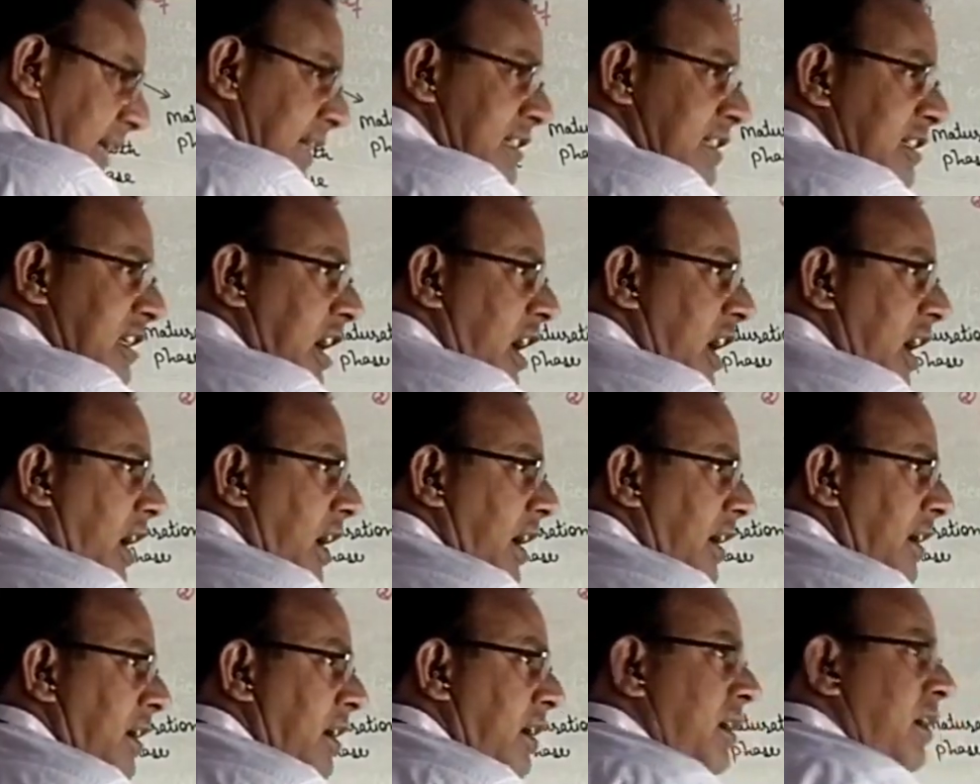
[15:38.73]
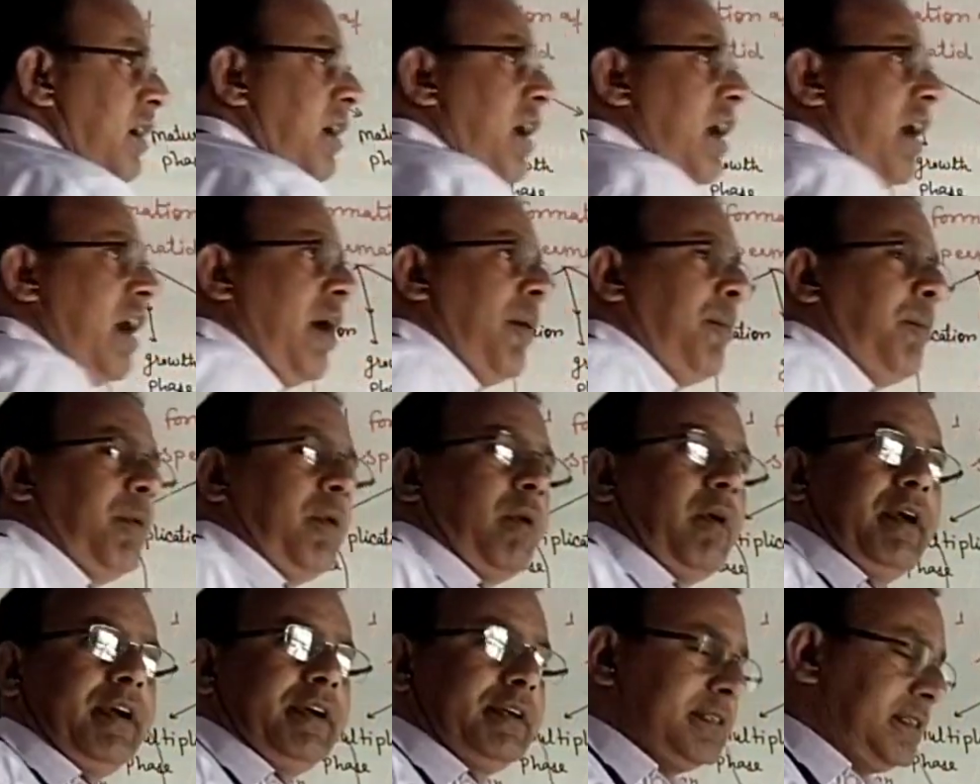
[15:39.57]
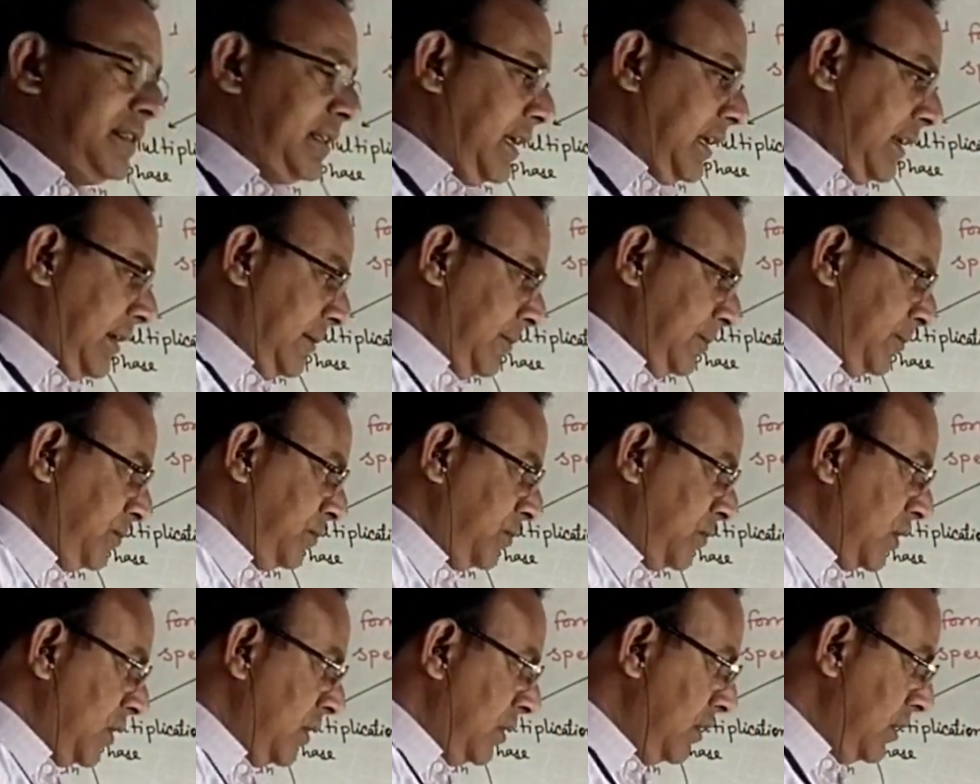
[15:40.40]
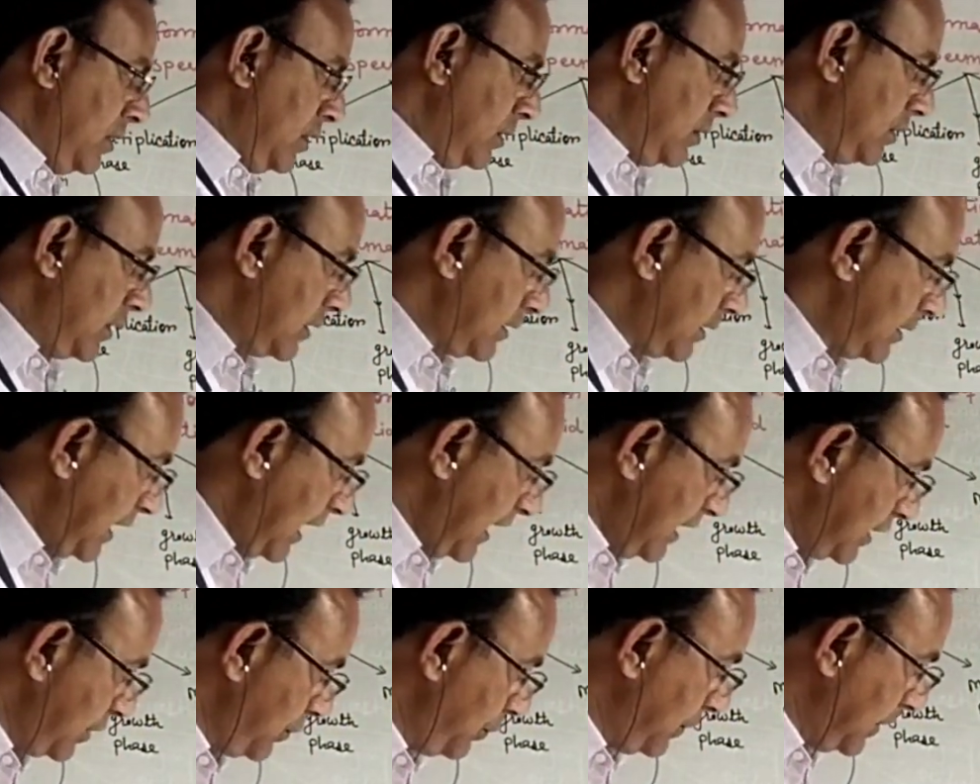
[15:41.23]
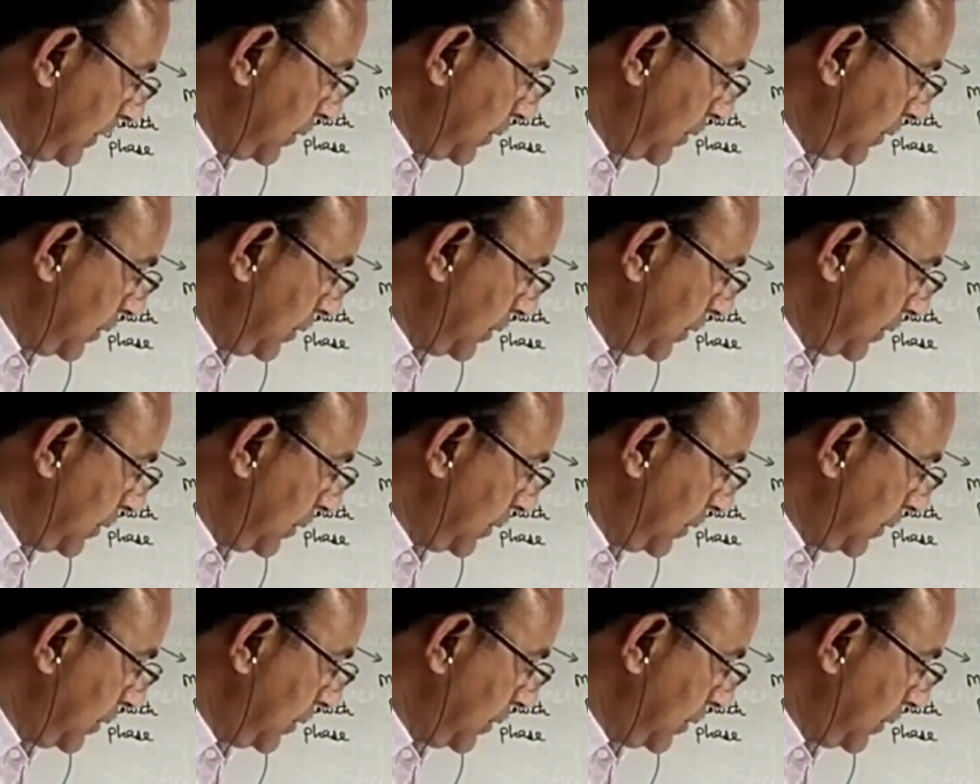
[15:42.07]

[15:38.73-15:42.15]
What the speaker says: cells are haploid cells. The cells